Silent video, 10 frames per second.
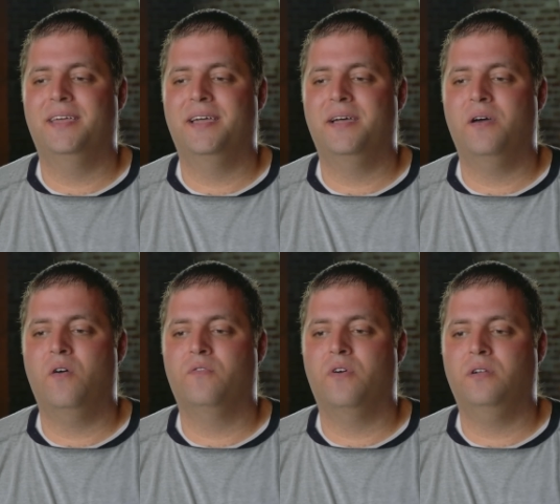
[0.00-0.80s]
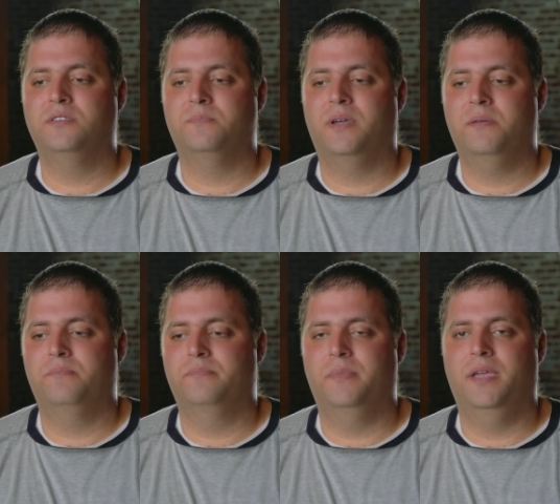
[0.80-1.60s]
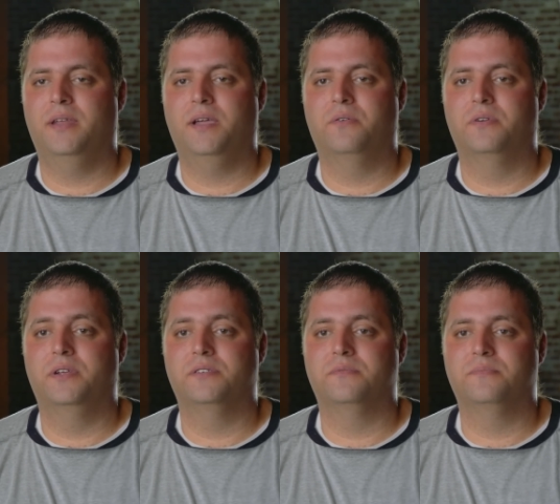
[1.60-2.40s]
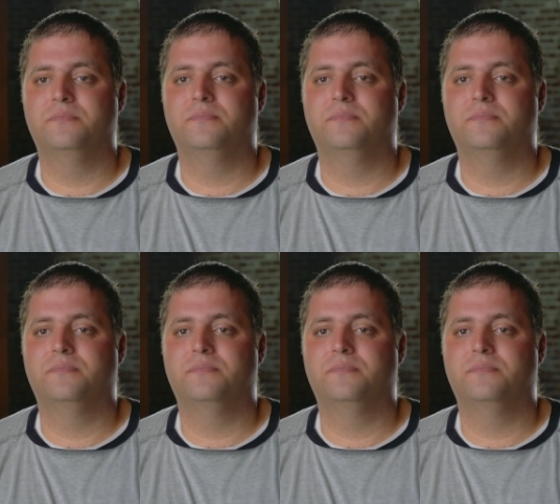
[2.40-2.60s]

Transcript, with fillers: uh, overall, just my hand-eye coordination.